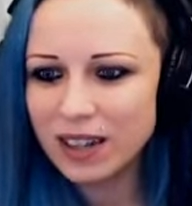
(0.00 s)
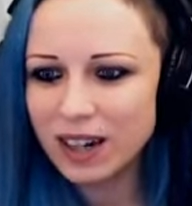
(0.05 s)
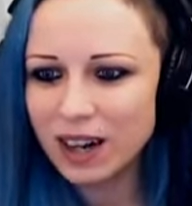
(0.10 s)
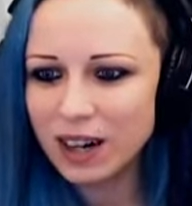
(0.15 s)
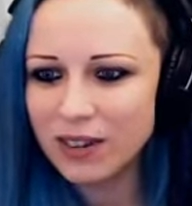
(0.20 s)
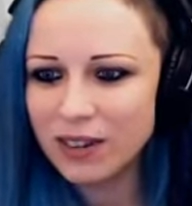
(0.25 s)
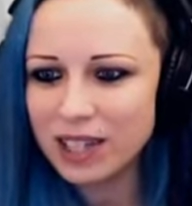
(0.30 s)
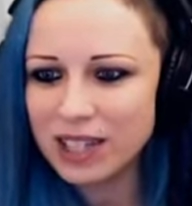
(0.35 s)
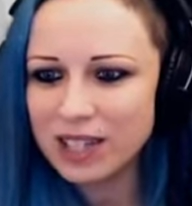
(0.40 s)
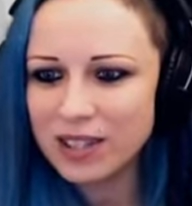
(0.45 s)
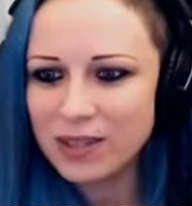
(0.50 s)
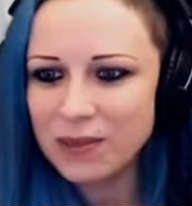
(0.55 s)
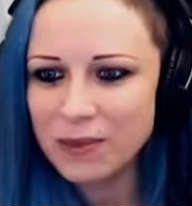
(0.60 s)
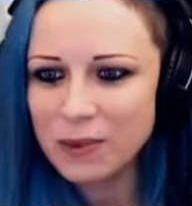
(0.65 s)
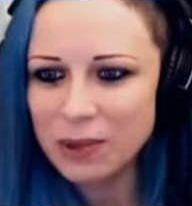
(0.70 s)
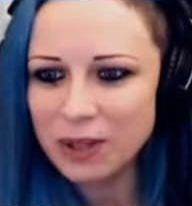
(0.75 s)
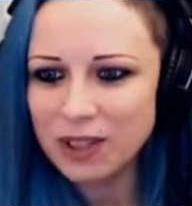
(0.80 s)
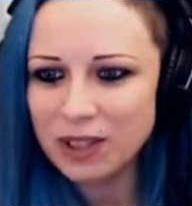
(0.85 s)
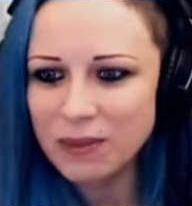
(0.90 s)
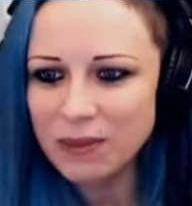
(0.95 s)
Alright, so
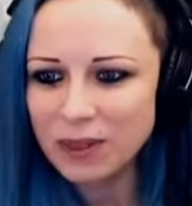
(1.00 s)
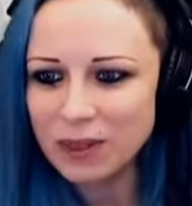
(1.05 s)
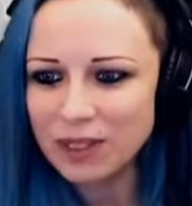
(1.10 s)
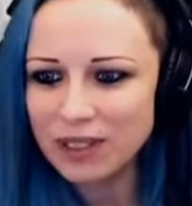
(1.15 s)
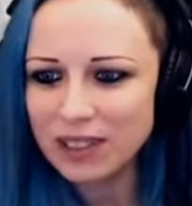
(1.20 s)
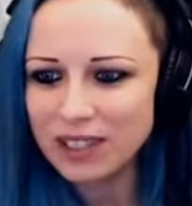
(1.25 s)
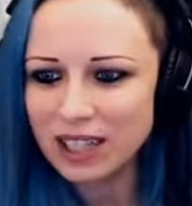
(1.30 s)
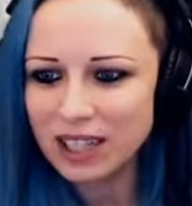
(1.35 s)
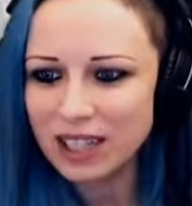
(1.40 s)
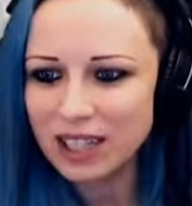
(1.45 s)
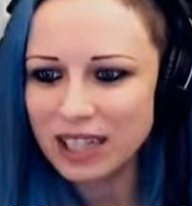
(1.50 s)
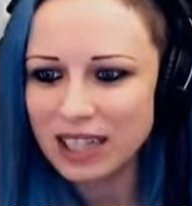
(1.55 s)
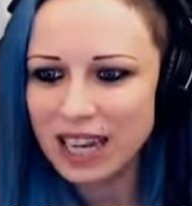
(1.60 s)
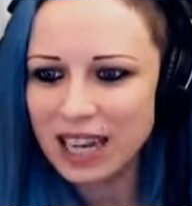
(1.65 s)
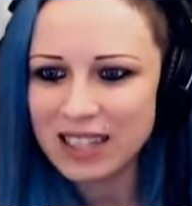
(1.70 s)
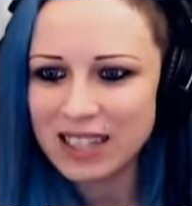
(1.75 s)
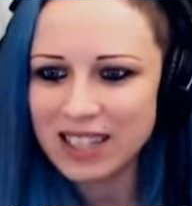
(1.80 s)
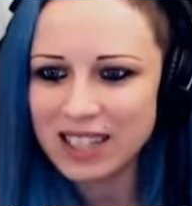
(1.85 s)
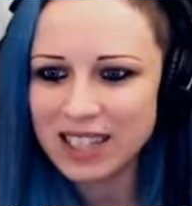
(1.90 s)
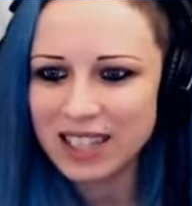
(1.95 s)
wood and Volk are
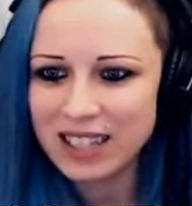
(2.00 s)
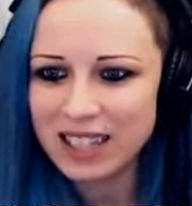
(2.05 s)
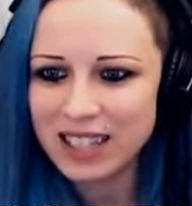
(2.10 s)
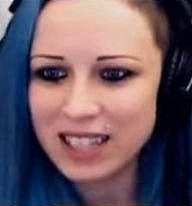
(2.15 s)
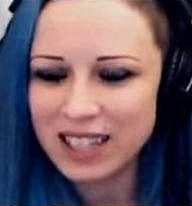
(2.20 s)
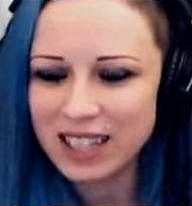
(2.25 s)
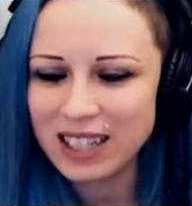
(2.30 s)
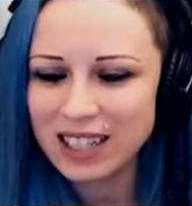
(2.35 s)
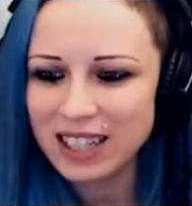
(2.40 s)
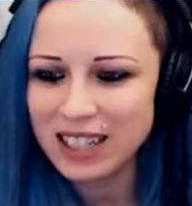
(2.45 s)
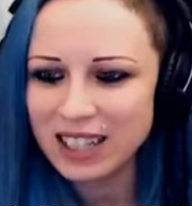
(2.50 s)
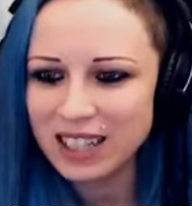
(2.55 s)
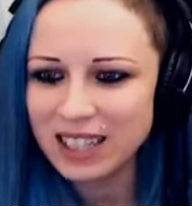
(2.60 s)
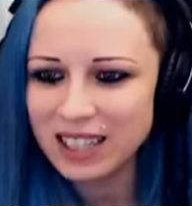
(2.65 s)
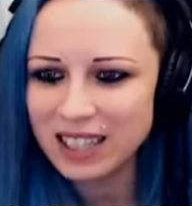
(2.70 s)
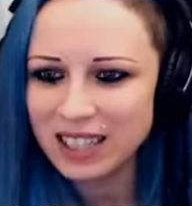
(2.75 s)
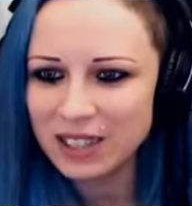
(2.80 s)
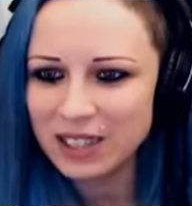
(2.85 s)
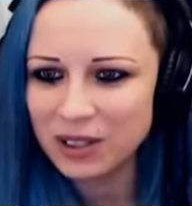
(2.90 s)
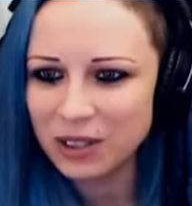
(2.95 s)
nicely clear
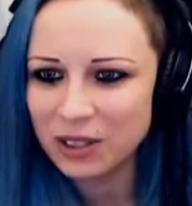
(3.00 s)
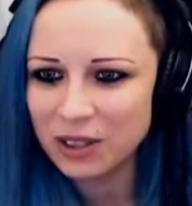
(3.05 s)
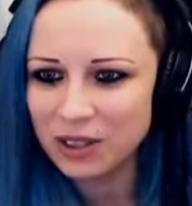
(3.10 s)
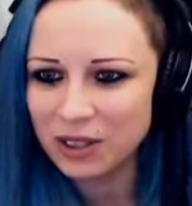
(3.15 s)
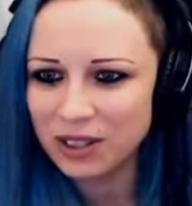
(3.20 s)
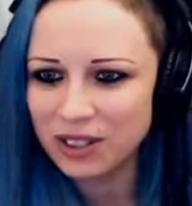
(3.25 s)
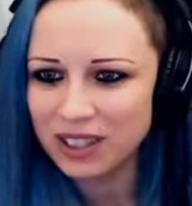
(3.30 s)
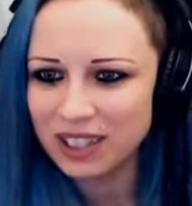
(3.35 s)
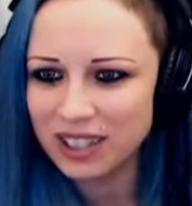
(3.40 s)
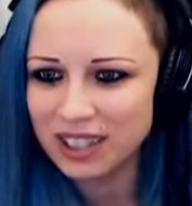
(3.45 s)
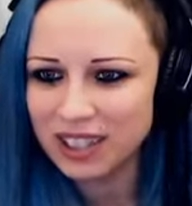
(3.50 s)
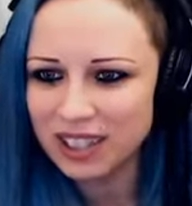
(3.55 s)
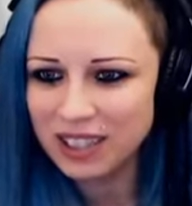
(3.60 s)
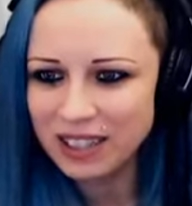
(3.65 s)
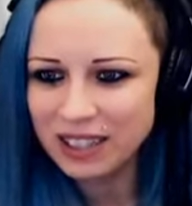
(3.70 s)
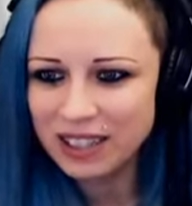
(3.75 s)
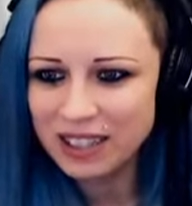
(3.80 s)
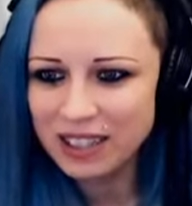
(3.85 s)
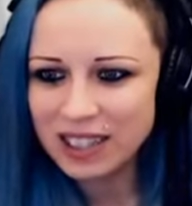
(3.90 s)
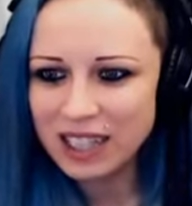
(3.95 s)
out at the corner.
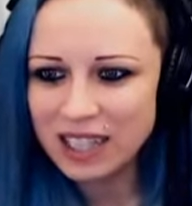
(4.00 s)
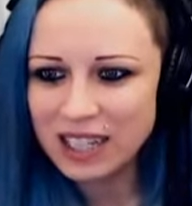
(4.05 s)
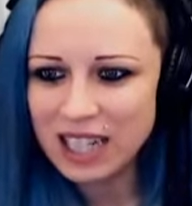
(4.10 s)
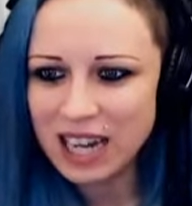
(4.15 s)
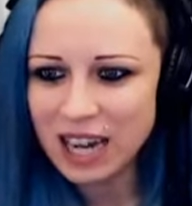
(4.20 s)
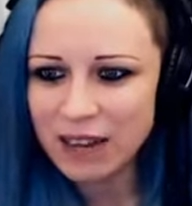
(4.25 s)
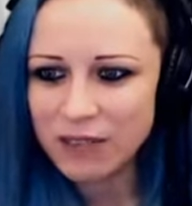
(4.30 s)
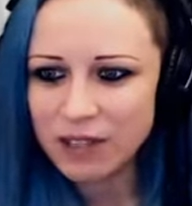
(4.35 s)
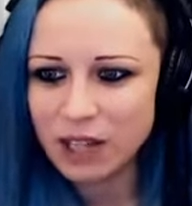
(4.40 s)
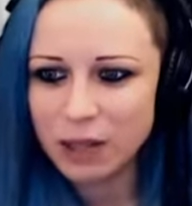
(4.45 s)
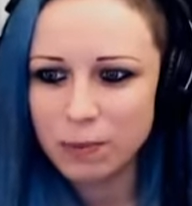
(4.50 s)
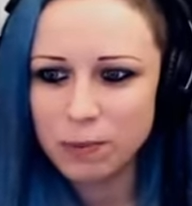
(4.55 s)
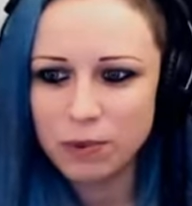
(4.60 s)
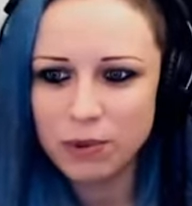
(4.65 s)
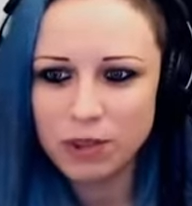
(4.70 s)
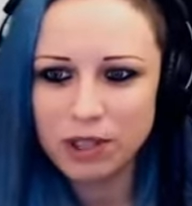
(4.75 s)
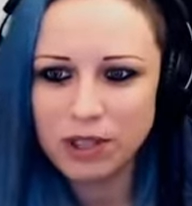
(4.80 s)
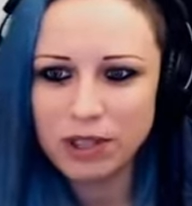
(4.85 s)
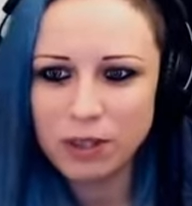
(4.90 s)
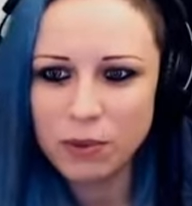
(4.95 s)
Now we are
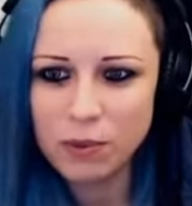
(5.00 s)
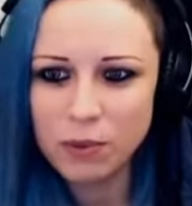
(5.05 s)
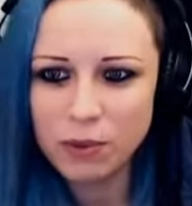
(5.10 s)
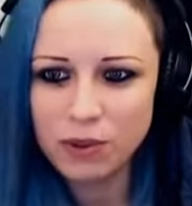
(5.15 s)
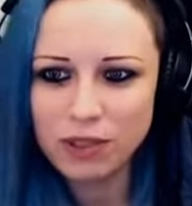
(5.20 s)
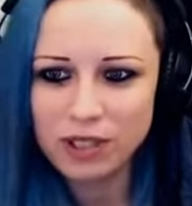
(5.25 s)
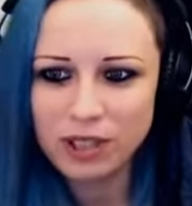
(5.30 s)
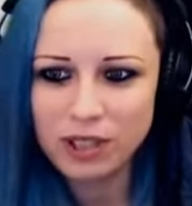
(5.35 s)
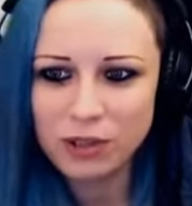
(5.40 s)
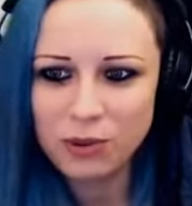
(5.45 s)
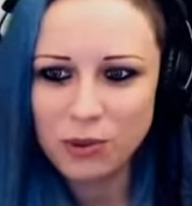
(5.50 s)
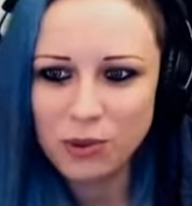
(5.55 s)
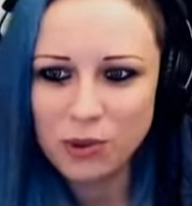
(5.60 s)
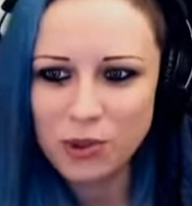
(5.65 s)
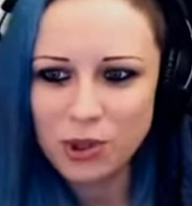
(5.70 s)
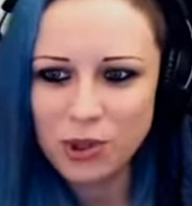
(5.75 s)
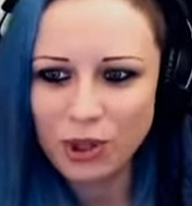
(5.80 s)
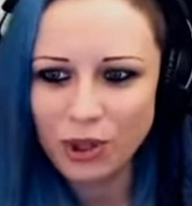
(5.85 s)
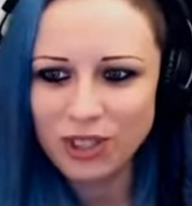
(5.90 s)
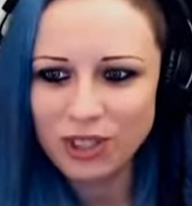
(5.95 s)
pulling the wooden to
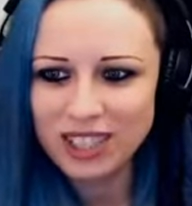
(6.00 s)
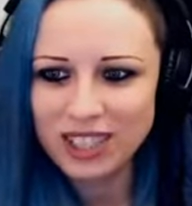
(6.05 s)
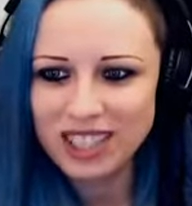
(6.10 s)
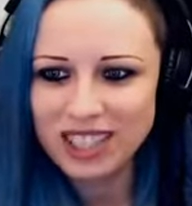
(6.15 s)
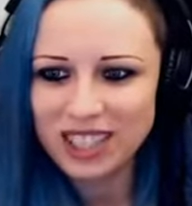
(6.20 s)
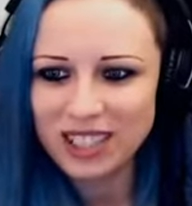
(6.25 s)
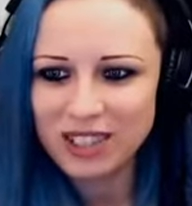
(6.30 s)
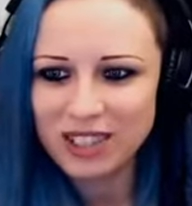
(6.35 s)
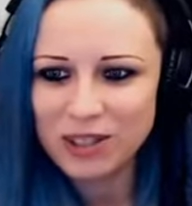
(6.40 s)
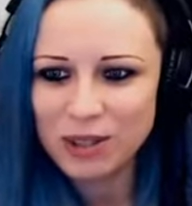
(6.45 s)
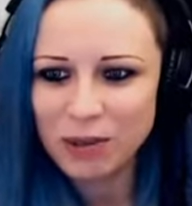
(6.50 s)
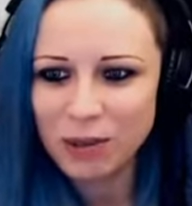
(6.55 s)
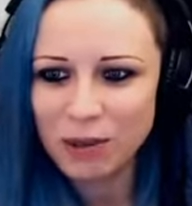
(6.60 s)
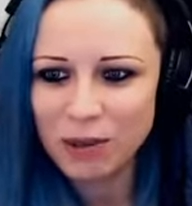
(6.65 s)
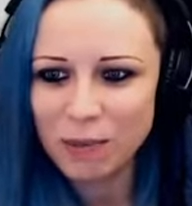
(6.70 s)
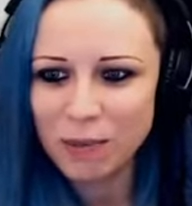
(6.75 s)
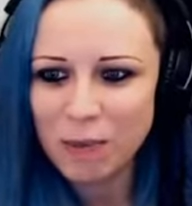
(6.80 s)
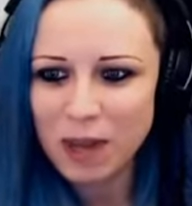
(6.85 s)
join the kill squad.